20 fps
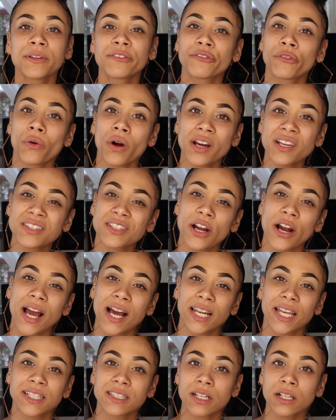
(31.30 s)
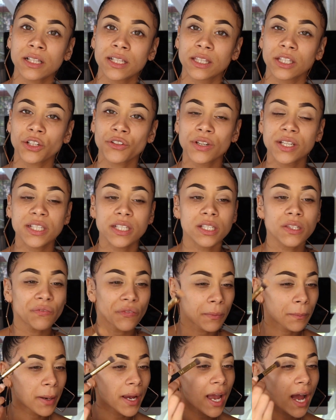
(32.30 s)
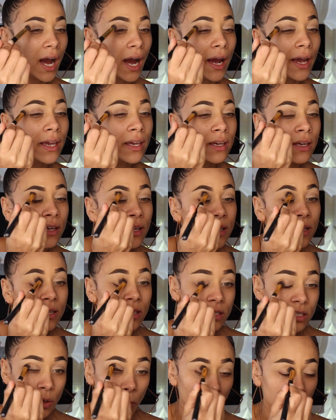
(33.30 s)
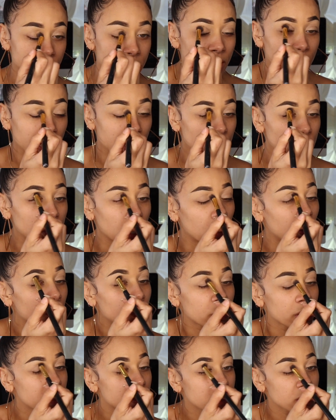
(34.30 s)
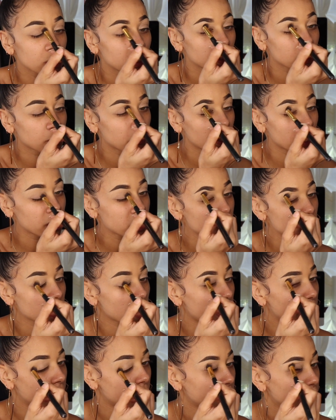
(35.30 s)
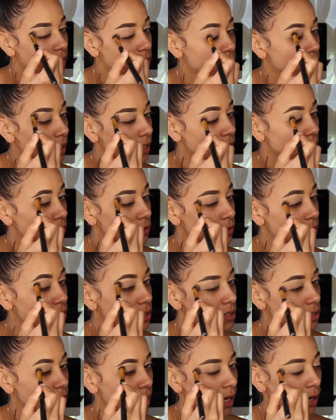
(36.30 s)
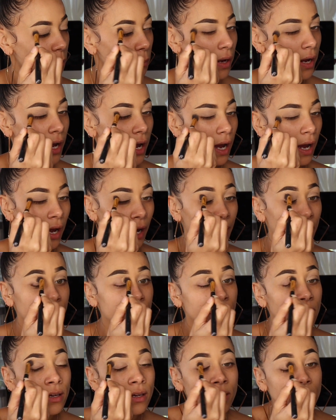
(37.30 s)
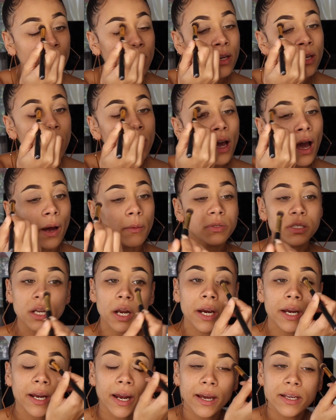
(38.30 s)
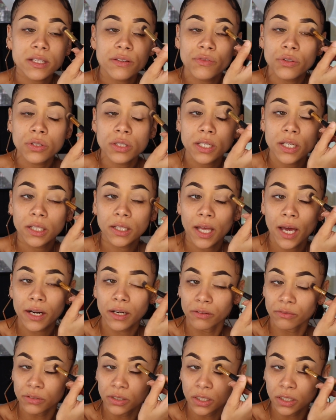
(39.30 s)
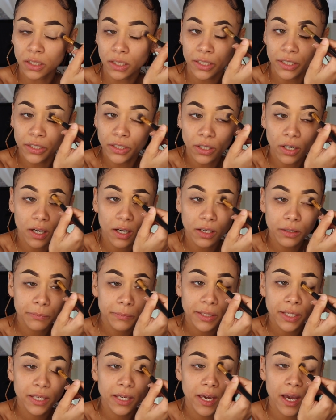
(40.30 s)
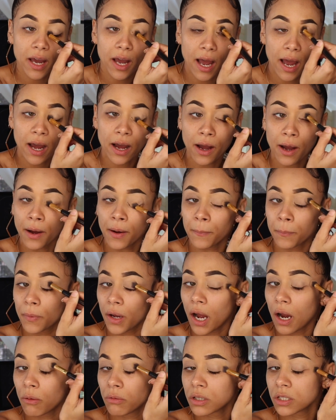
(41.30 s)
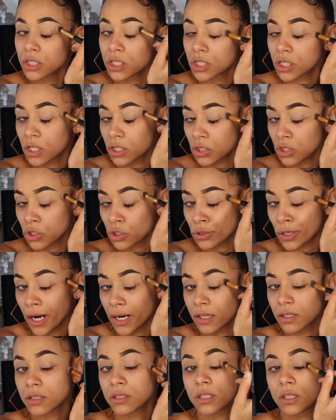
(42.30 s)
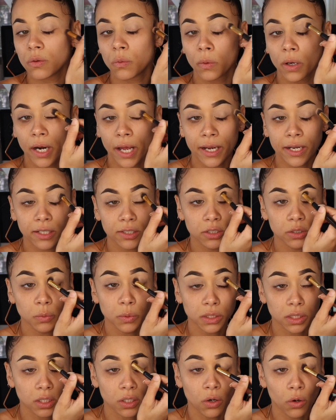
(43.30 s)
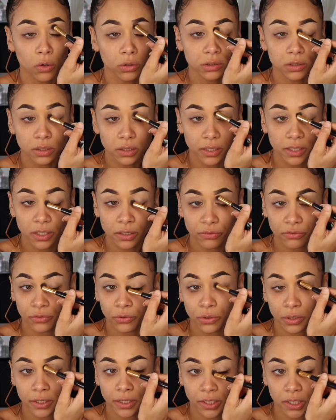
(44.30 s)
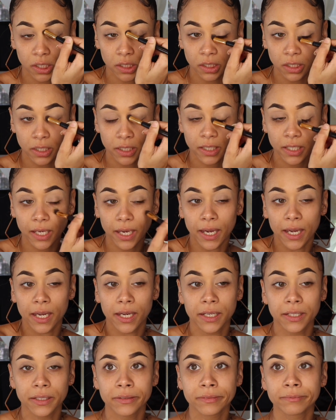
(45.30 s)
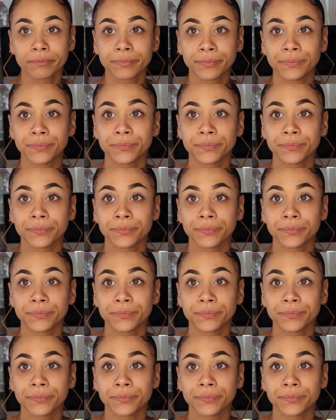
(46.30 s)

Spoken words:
Before I start, I like to clean the creases from my eye, so I'll take a dome concealer brush and take the creases out of my eye. I'm sorry guys if you see a lot of glitter on me. I was just trying to see what I could do with the gold glitter for another look, and